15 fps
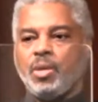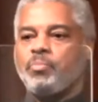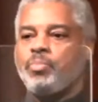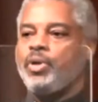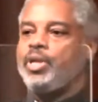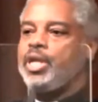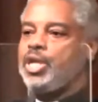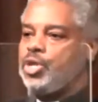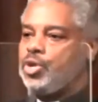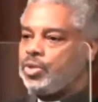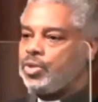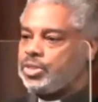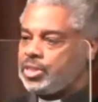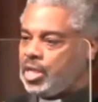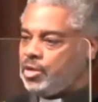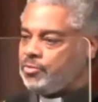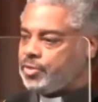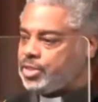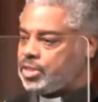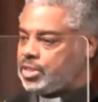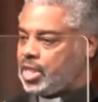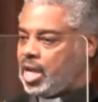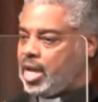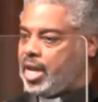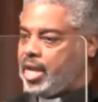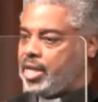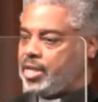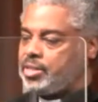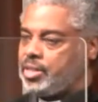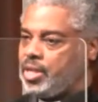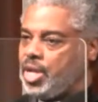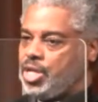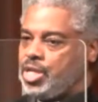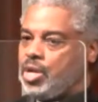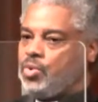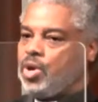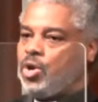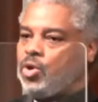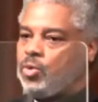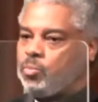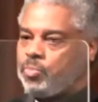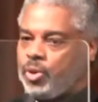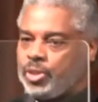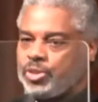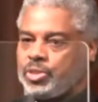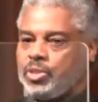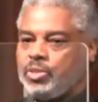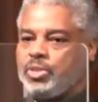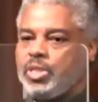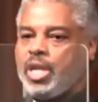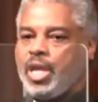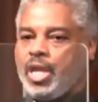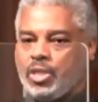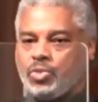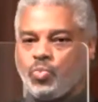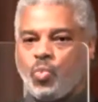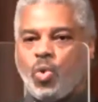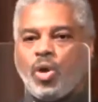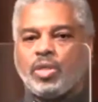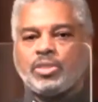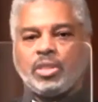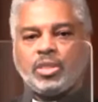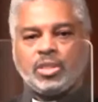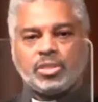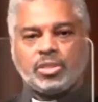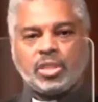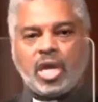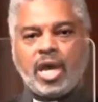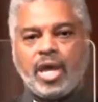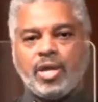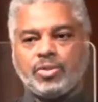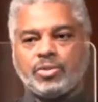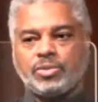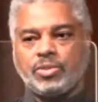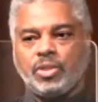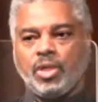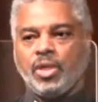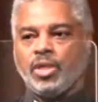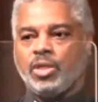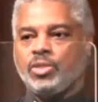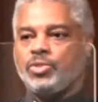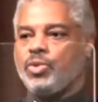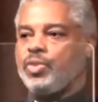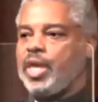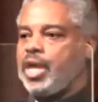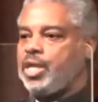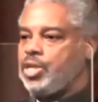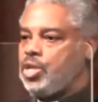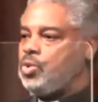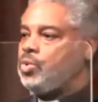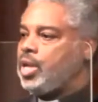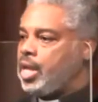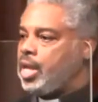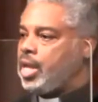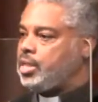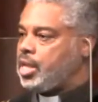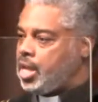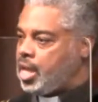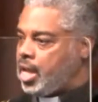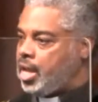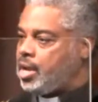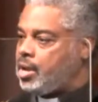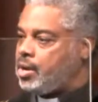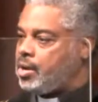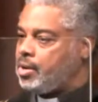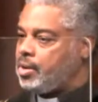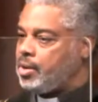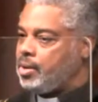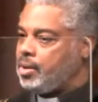Putting yourself aside, your own personal needs, wants, and desires, so that you can care,